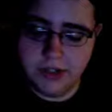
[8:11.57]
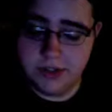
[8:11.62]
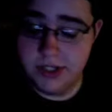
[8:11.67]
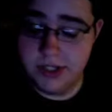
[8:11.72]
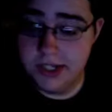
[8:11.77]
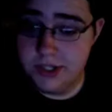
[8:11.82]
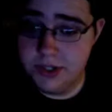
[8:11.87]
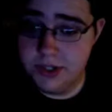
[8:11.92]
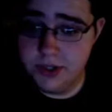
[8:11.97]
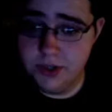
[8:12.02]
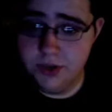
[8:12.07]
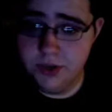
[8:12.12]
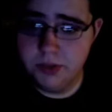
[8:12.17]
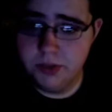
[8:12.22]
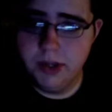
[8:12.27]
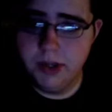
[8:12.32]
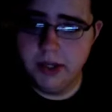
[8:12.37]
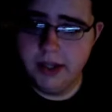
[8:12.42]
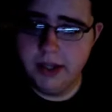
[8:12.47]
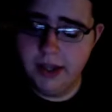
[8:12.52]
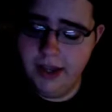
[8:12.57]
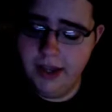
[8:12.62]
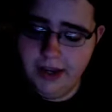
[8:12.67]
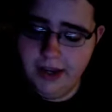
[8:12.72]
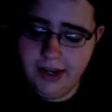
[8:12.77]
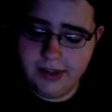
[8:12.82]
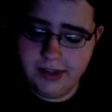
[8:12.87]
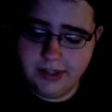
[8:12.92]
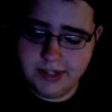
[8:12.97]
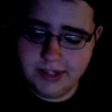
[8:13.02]
That's true, but
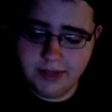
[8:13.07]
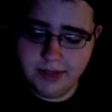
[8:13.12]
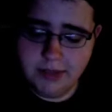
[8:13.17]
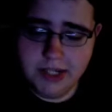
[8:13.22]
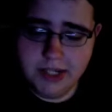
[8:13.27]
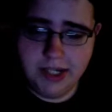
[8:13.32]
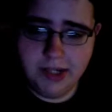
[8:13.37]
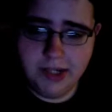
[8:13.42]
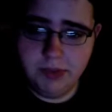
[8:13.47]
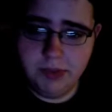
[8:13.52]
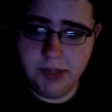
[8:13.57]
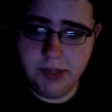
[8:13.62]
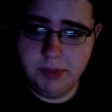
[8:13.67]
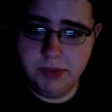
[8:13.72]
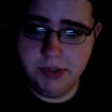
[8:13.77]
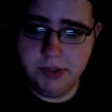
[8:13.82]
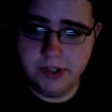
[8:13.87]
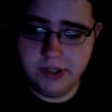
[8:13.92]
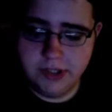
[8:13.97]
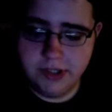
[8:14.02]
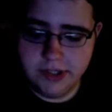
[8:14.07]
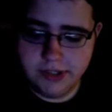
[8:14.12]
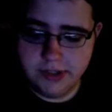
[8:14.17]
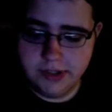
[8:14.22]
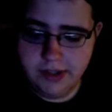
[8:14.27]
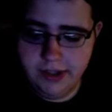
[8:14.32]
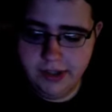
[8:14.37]
at the same time, people are going to